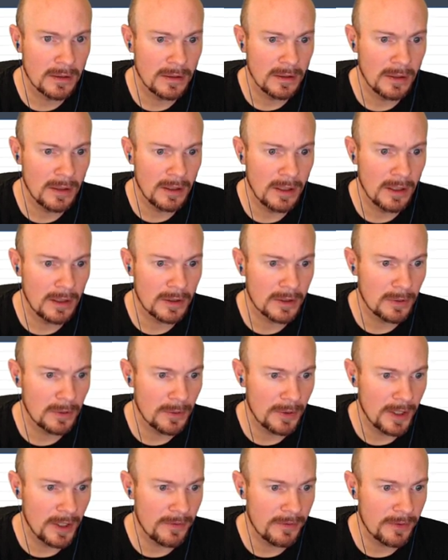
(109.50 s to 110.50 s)
Uh, I'll go
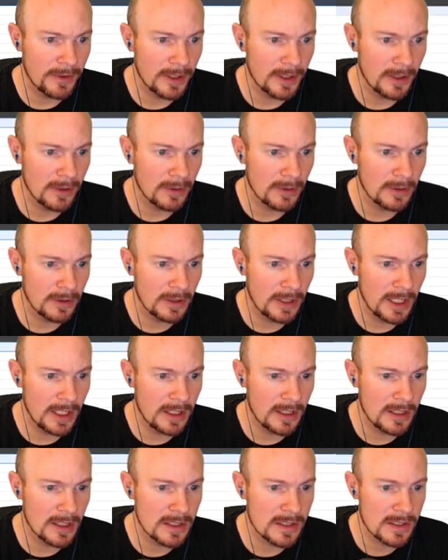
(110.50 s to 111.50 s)
with that for now.
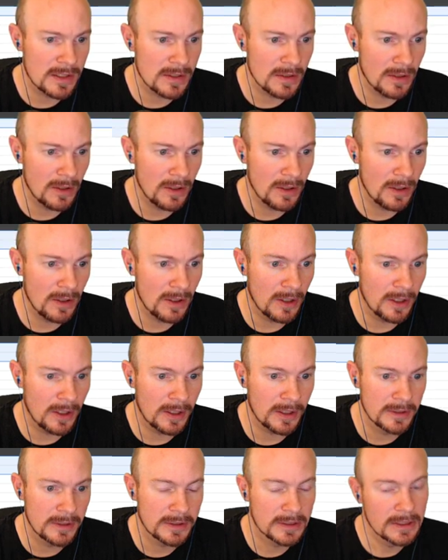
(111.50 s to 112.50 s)
Lanius
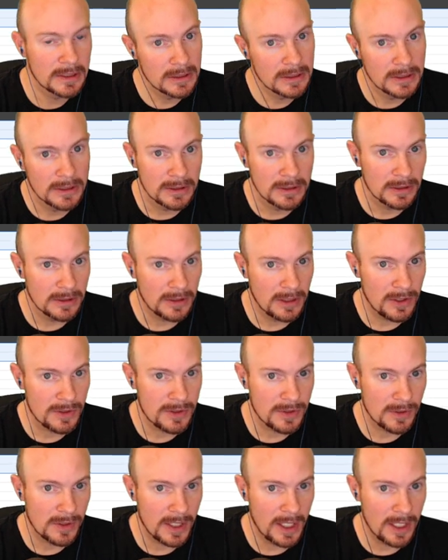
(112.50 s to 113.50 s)
are
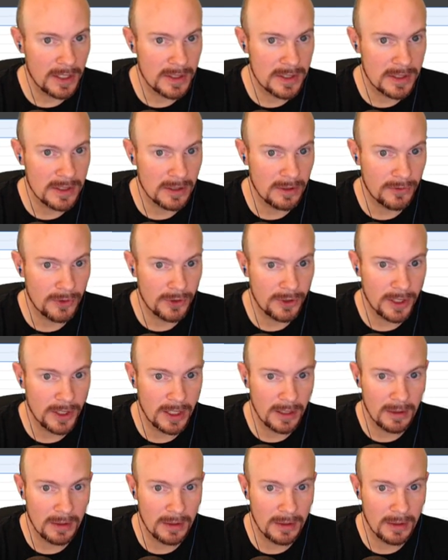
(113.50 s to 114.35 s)
also kind of silvery.